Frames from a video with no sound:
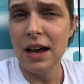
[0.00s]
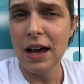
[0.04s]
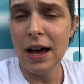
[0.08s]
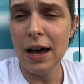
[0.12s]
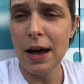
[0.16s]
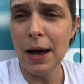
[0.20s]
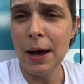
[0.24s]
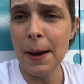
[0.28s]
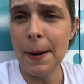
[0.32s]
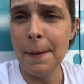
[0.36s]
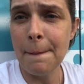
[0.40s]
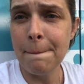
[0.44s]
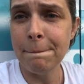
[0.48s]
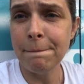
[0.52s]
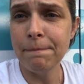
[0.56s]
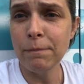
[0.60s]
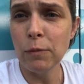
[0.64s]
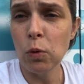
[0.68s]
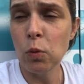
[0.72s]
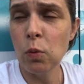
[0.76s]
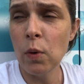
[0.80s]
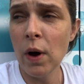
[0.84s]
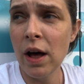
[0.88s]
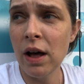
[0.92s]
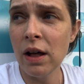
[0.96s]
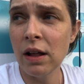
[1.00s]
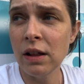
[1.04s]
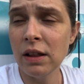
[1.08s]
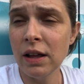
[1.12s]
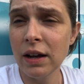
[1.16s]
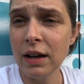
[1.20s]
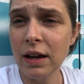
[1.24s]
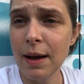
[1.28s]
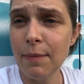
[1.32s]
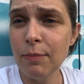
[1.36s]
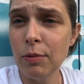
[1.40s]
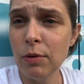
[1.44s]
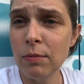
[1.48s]
Well,
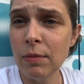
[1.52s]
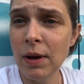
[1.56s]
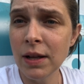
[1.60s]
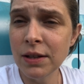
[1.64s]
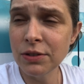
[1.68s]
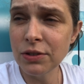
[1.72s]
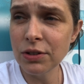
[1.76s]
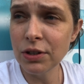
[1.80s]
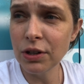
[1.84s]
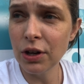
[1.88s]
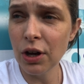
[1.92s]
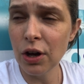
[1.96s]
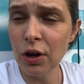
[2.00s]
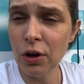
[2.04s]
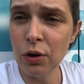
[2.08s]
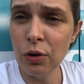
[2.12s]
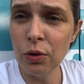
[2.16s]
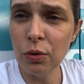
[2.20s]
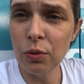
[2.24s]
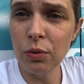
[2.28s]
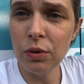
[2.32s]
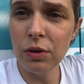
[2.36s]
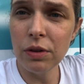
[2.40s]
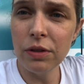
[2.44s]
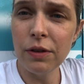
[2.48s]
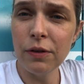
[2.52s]
a couple months ago,